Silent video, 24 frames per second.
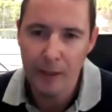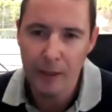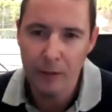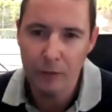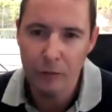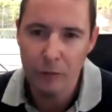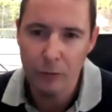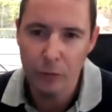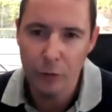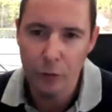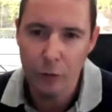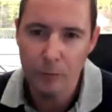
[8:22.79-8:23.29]
out
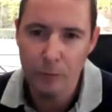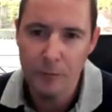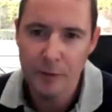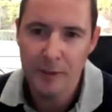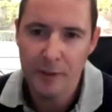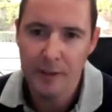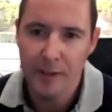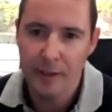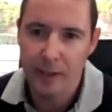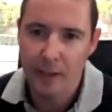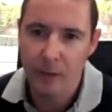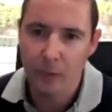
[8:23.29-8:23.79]
the rooms.
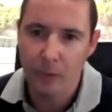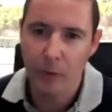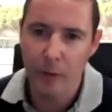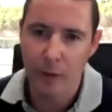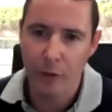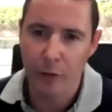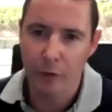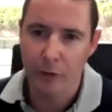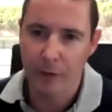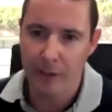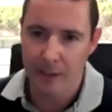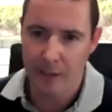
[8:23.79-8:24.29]
And then when
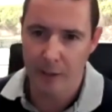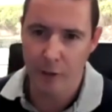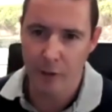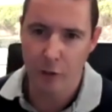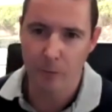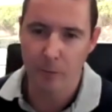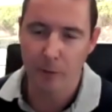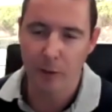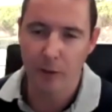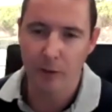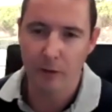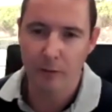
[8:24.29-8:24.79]
you're
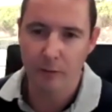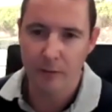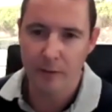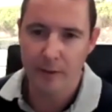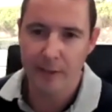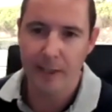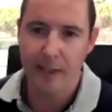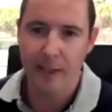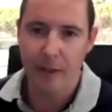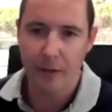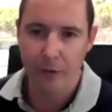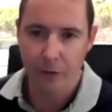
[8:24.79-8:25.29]
eligible to
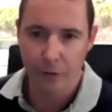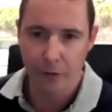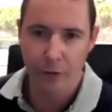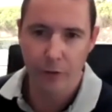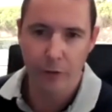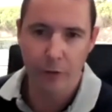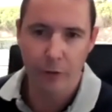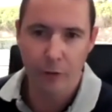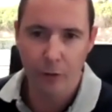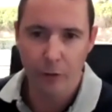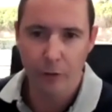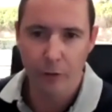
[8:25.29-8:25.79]
get
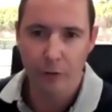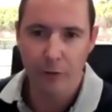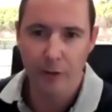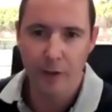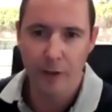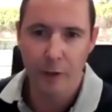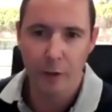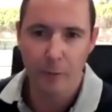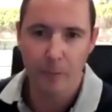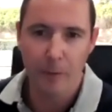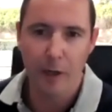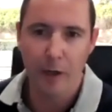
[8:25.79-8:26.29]
another owner
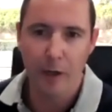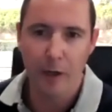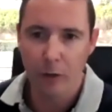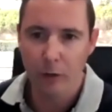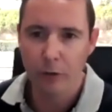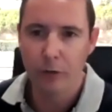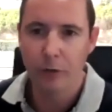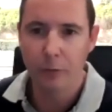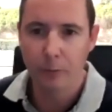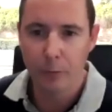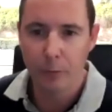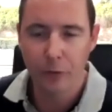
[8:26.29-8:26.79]
occupier
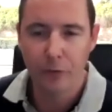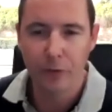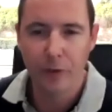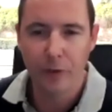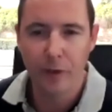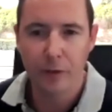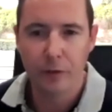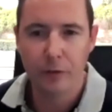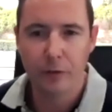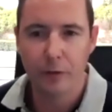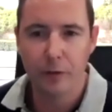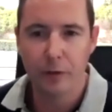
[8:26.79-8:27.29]
loan, you moved
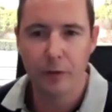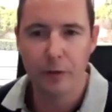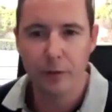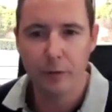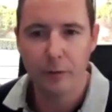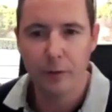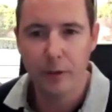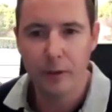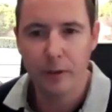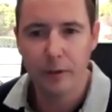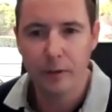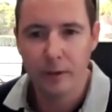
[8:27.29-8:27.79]
on to another
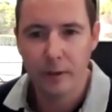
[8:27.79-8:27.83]
one.